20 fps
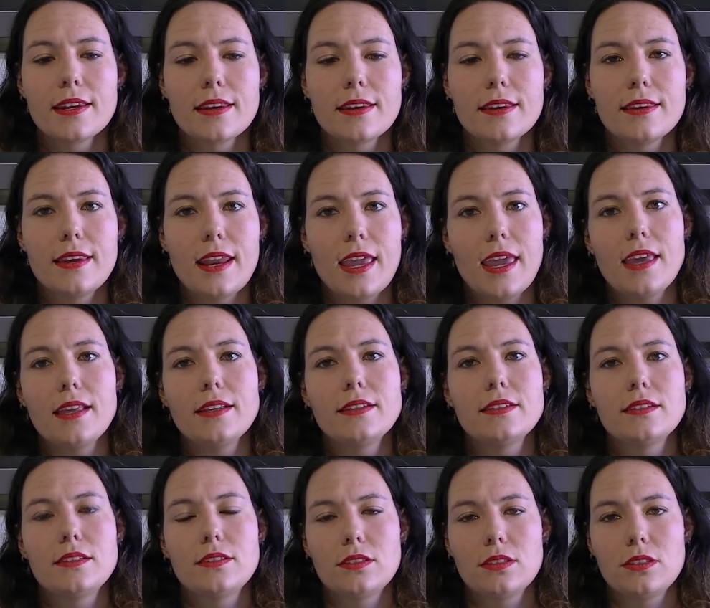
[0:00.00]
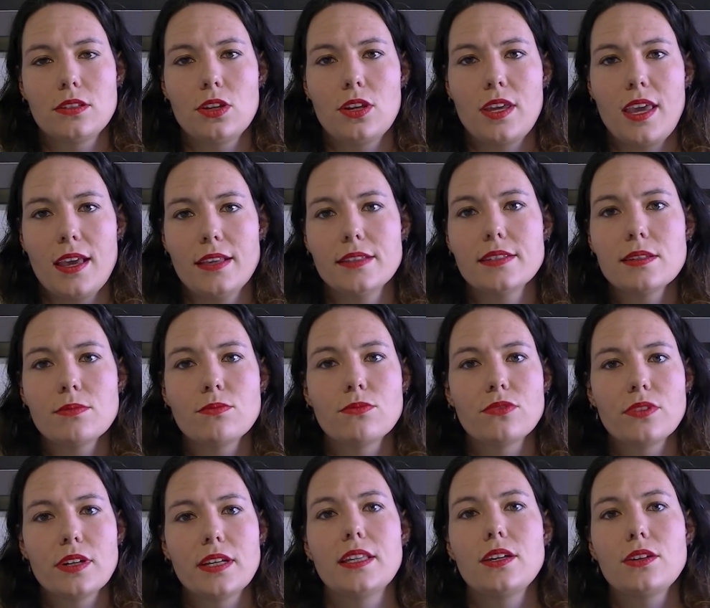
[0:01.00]
need to get some
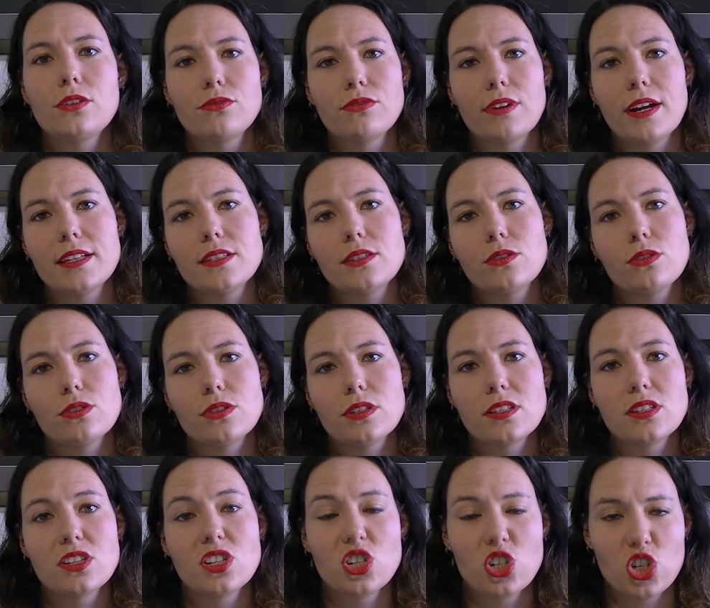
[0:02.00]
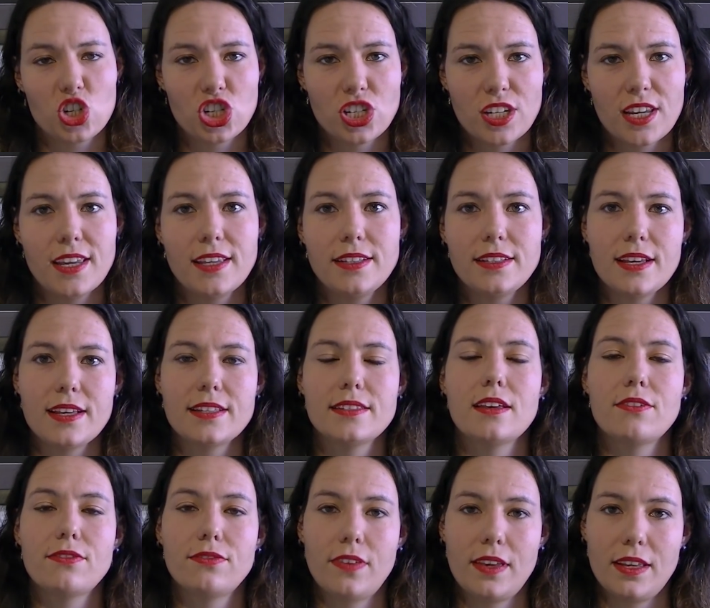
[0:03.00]
really good resources, she does
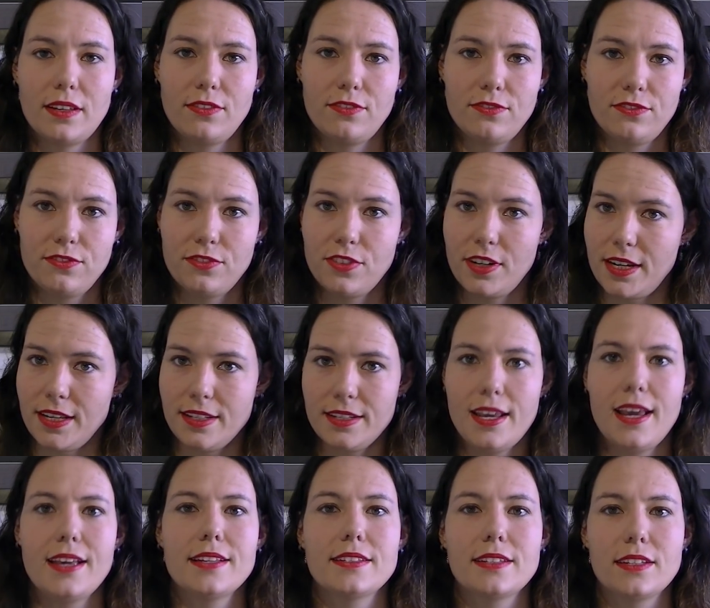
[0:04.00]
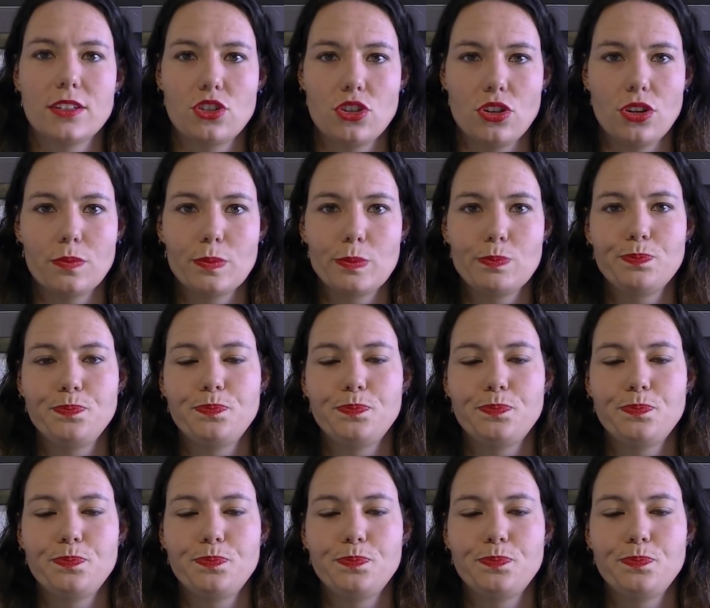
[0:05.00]
a fan-friggin-tastic job.